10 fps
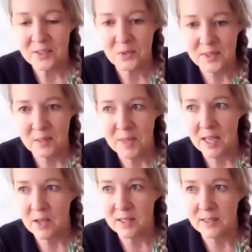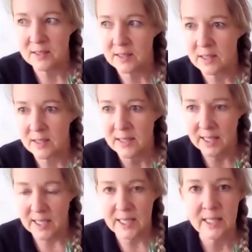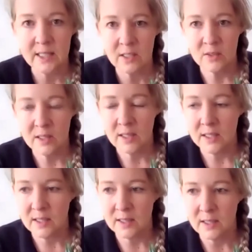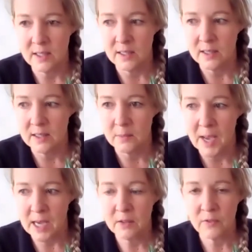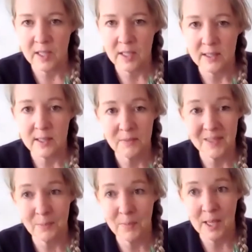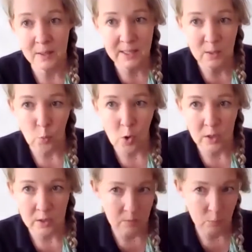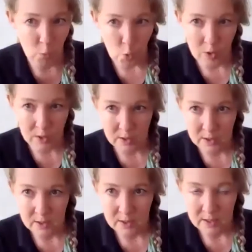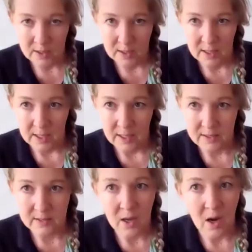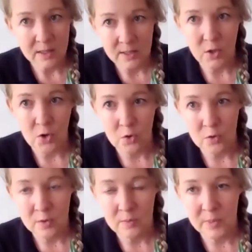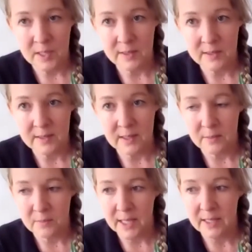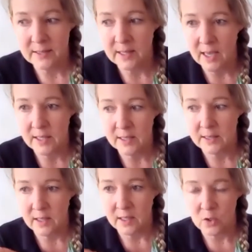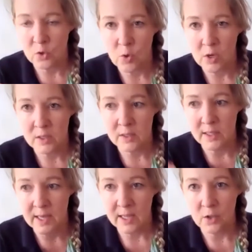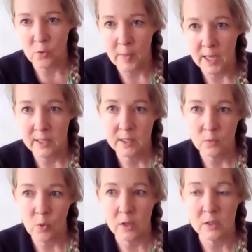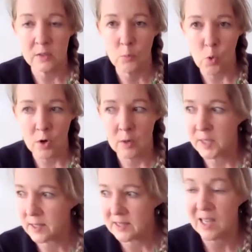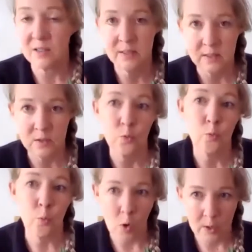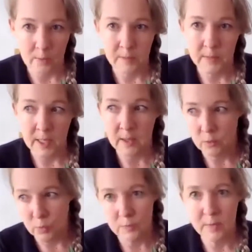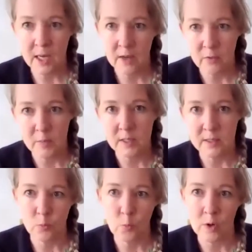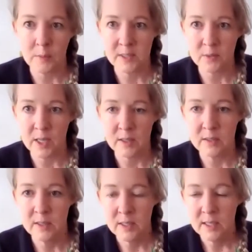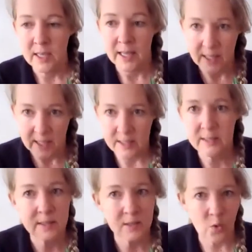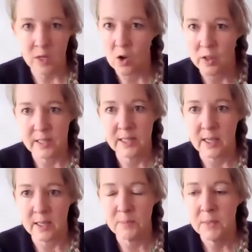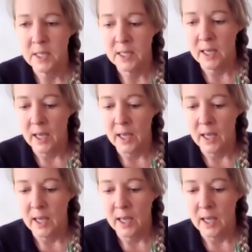So some of that is the heat and the amount of heat that may need watered more. It's hard to know because, like I say, I tend to underwater, and I know mine need watered more because the house is so warm, and the room that I have them in is warm as well, and the heat's going all the time.